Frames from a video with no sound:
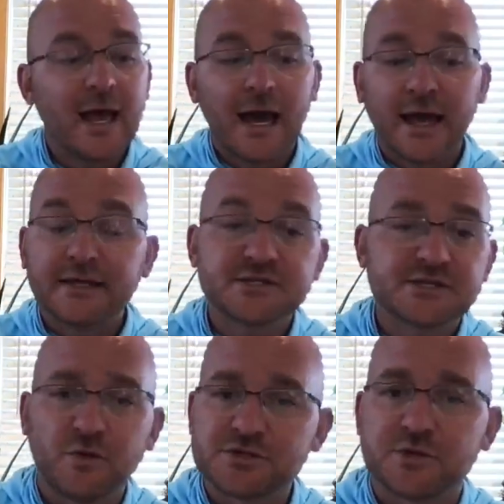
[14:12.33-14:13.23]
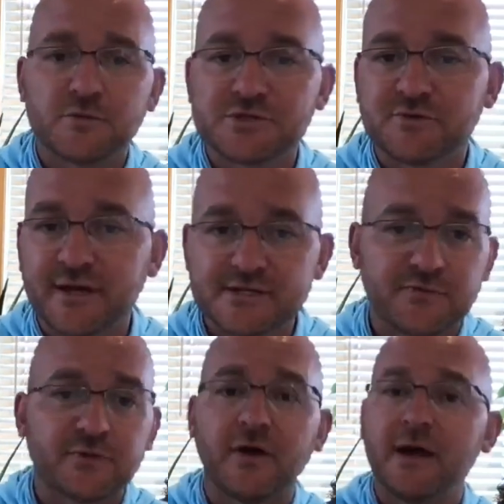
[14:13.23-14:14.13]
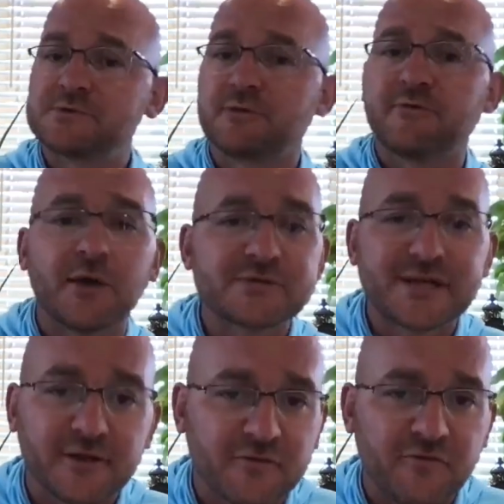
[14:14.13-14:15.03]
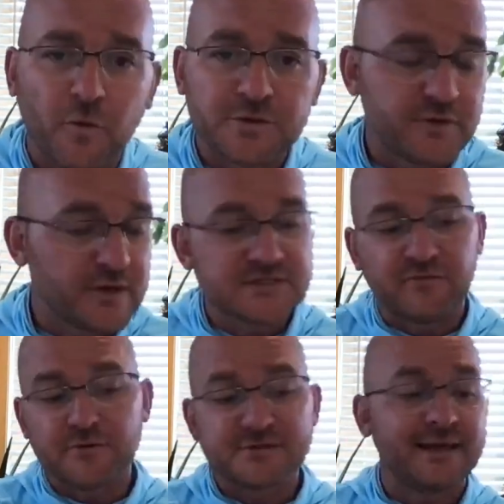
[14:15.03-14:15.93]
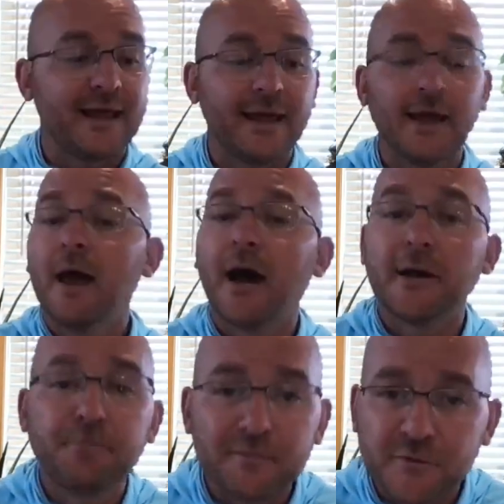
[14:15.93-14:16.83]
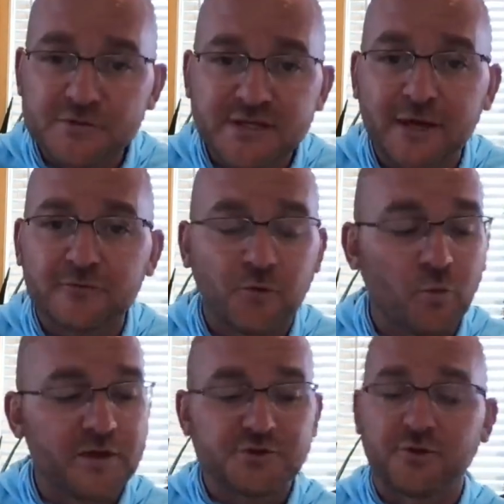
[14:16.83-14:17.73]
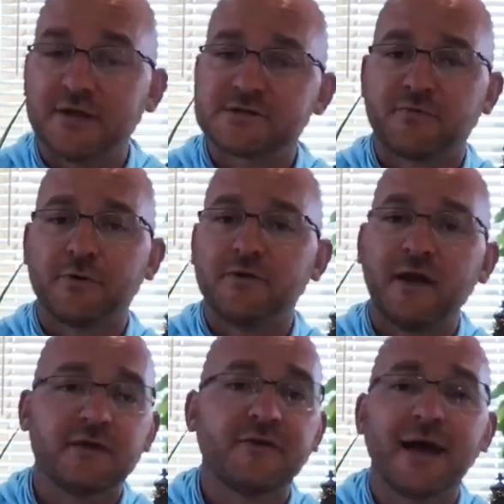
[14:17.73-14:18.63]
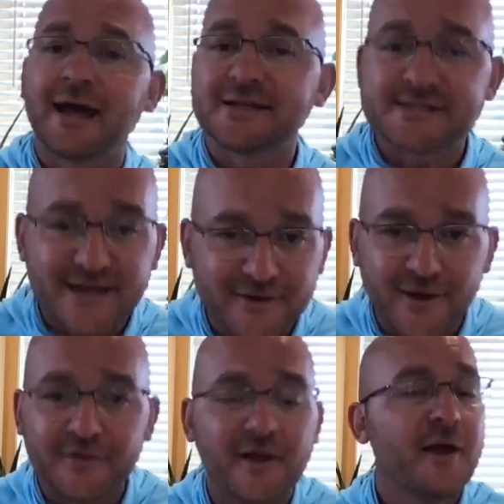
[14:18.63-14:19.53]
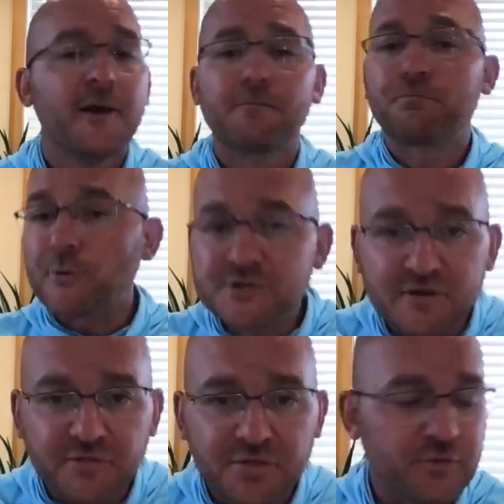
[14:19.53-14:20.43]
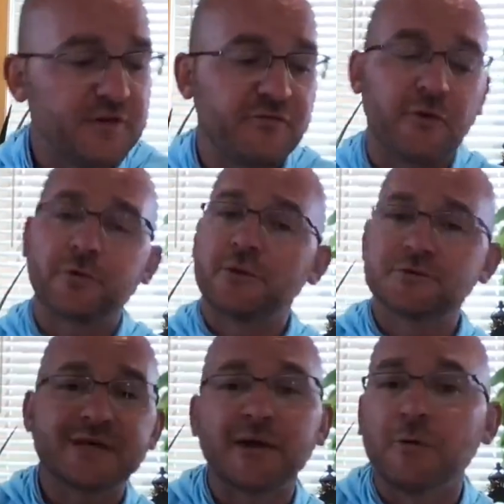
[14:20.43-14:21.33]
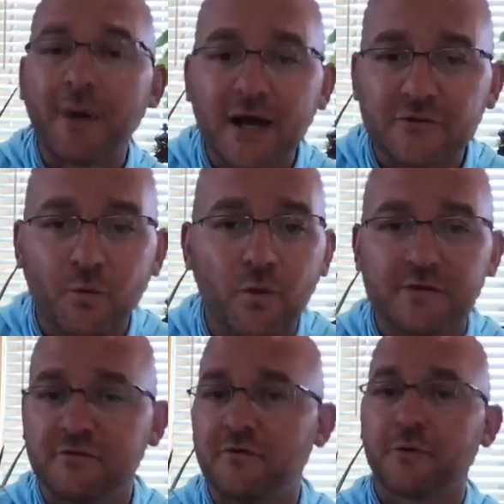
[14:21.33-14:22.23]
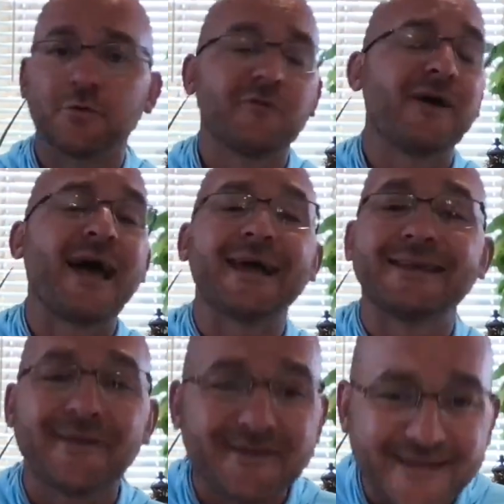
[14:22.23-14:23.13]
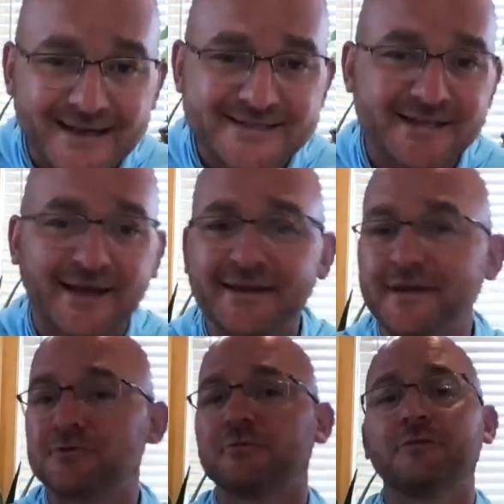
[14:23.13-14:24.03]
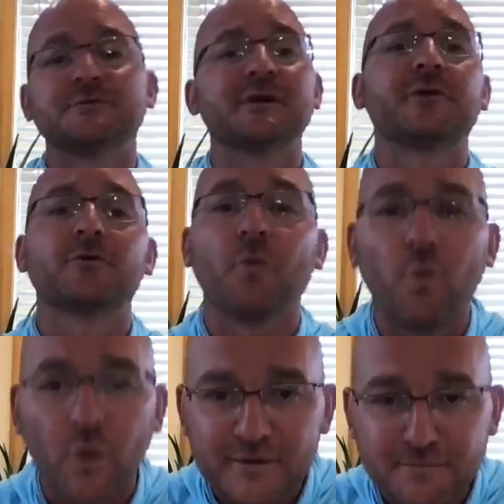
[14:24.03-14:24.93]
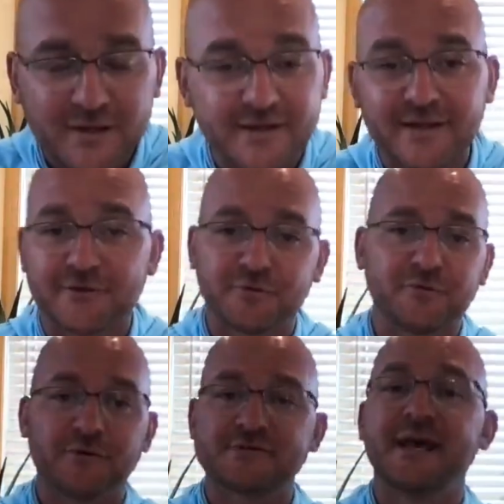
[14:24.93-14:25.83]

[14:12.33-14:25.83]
I can switch those transfer times. So if I was getting 4 transfers a day, I bump those down to 1 transfer a day. If I had it set on burst of 3 photos, I go back to 1 photo. If I had it on 10-second intervals, I go to 1-minute intervals.